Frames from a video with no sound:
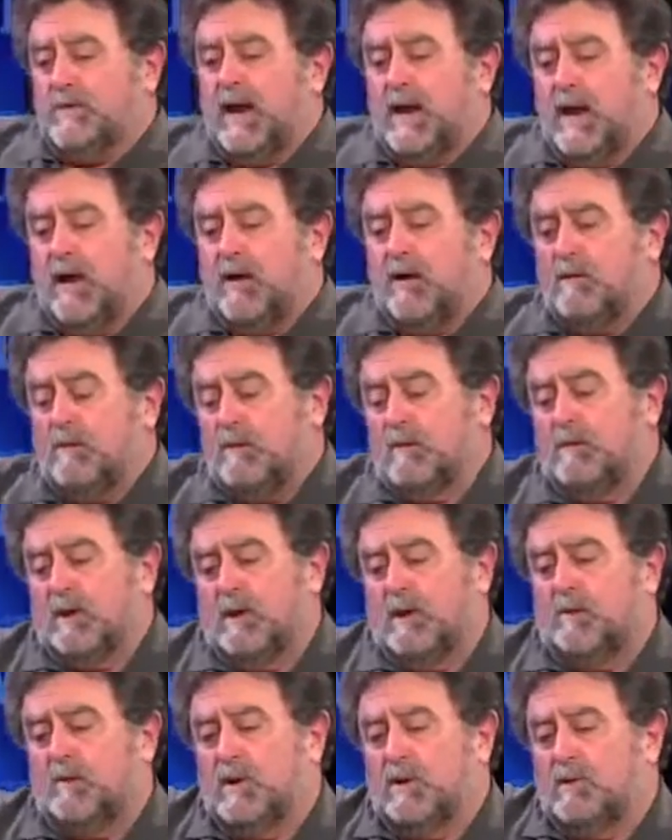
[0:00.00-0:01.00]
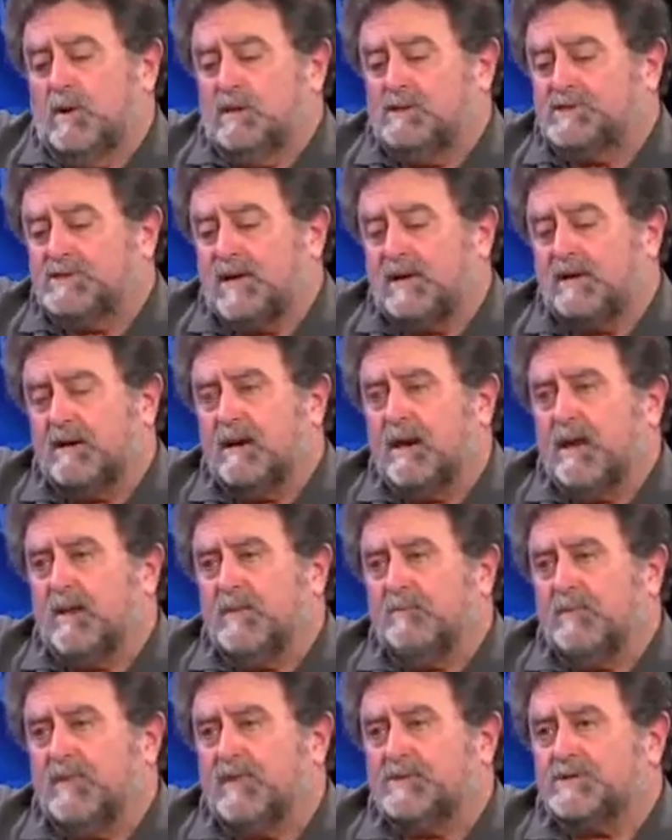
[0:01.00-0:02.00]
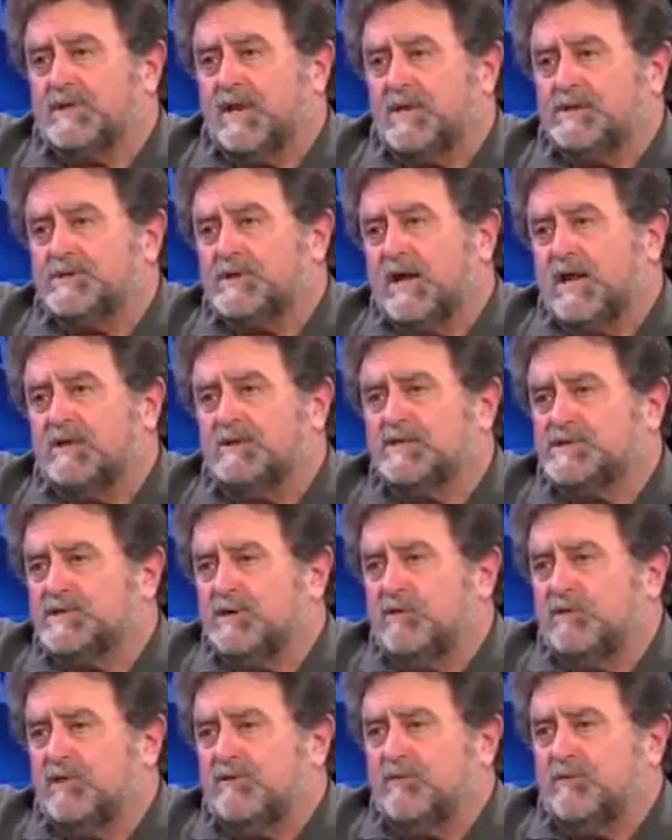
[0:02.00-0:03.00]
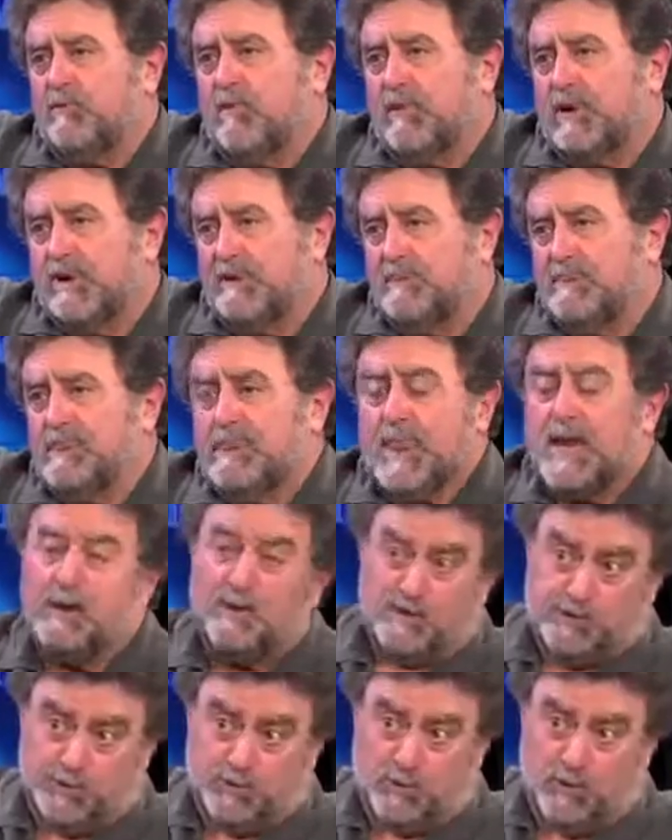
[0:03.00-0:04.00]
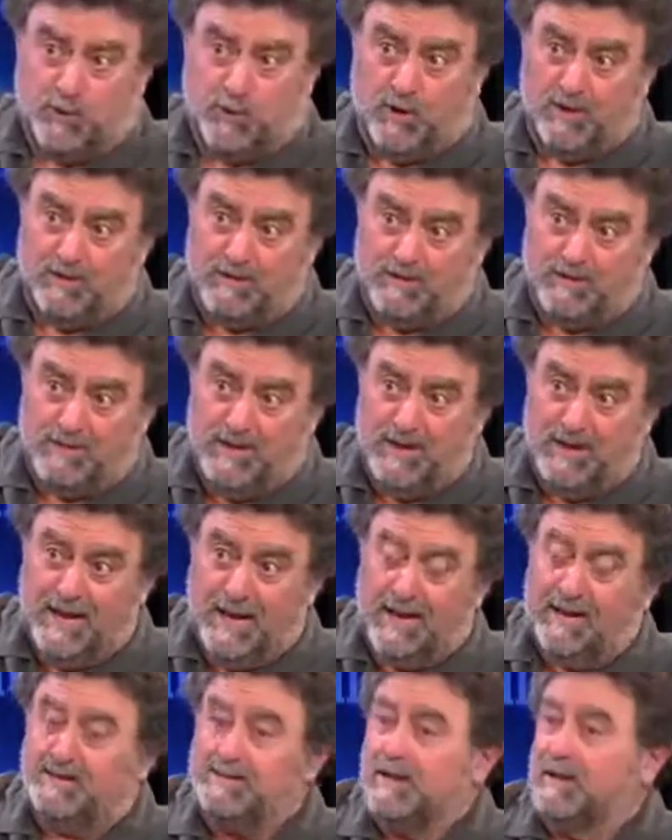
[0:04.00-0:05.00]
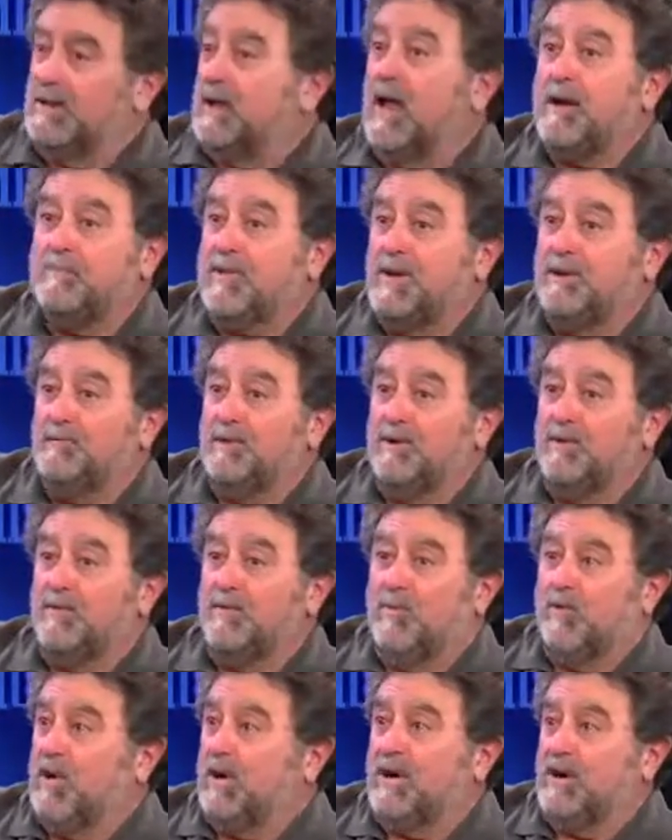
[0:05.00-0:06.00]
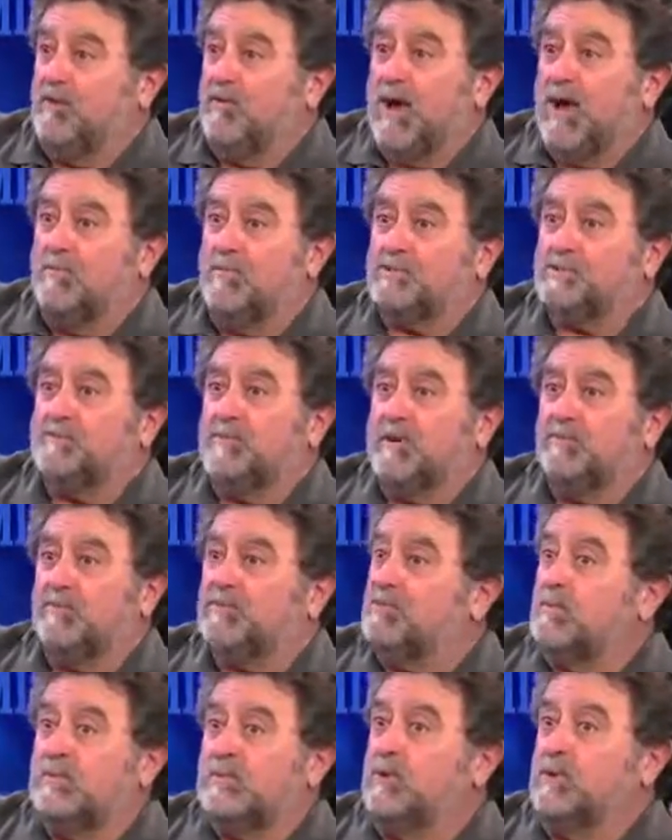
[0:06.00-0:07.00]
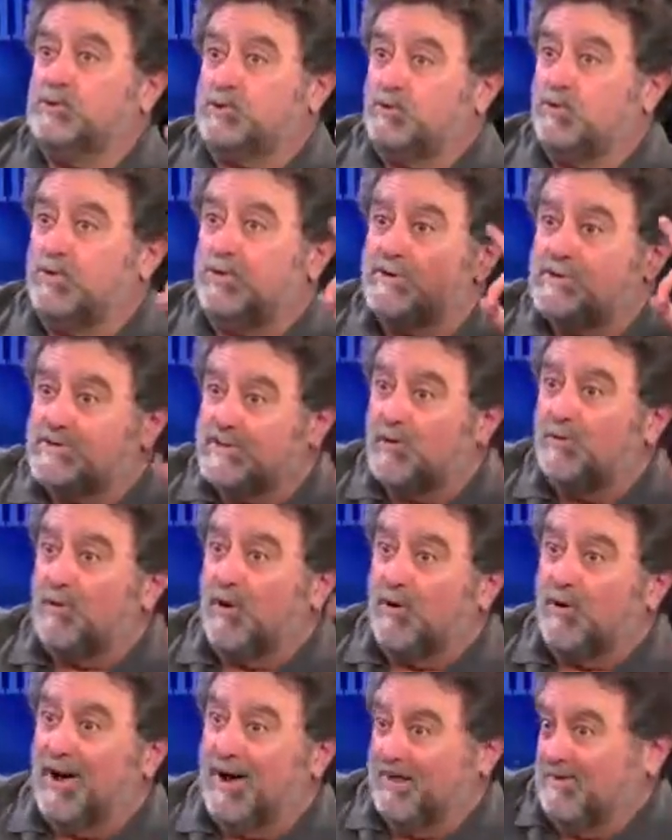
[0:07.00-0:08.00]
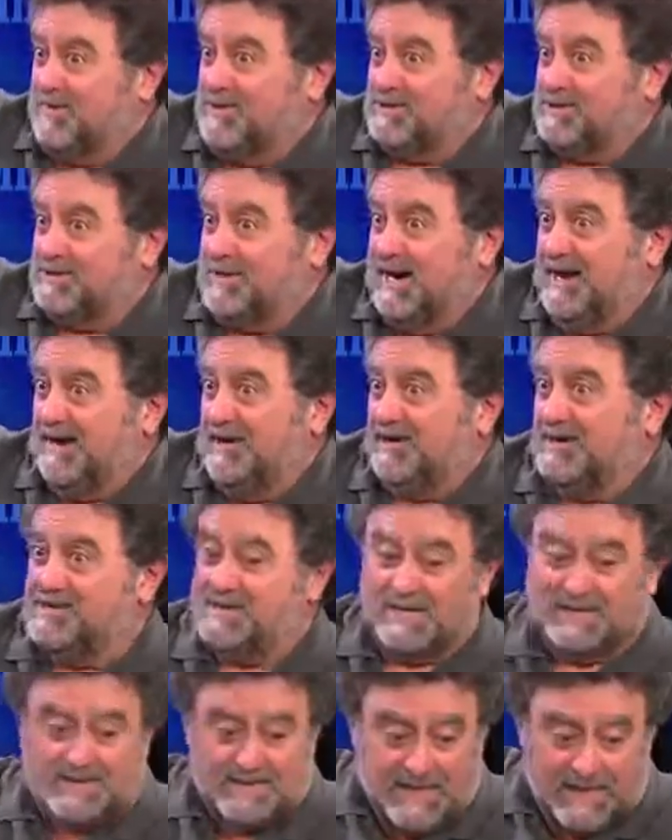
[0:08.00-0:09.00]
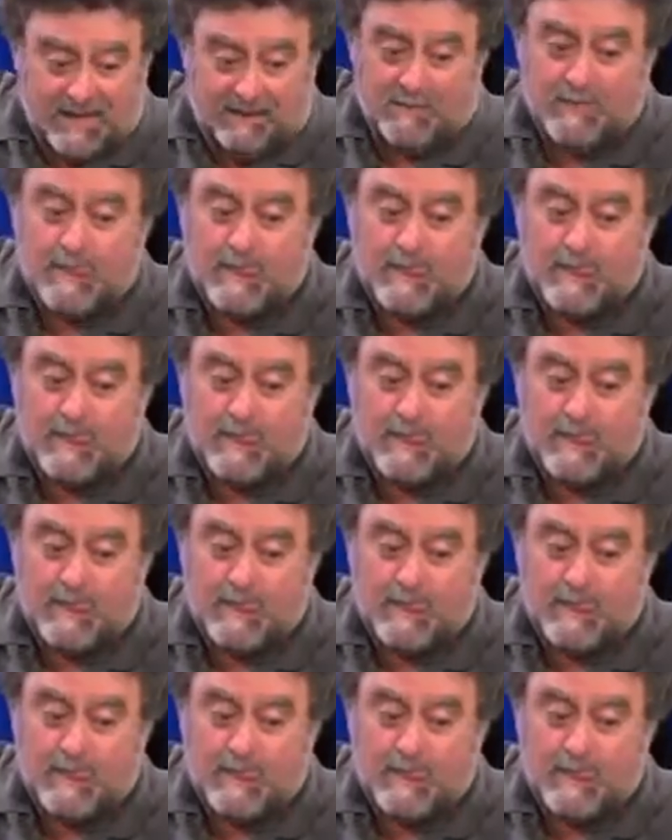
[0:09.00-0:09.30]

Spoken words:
Hare set it up, it's on a scale of 0 to 40 you could score. And a lot of people walking around, most people could score 0 on this scale because they take,